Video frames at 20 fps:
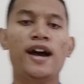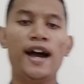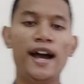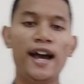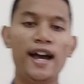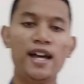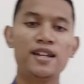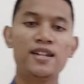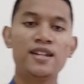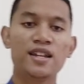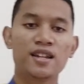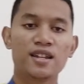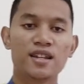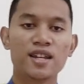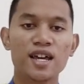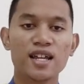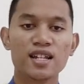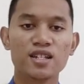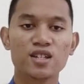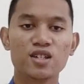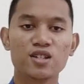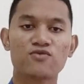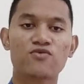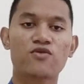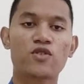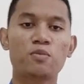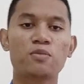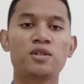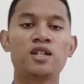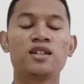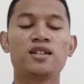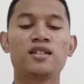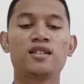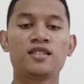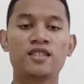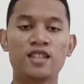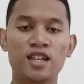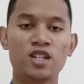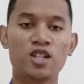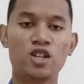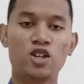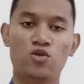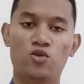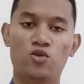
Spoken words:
And that is for me. Thank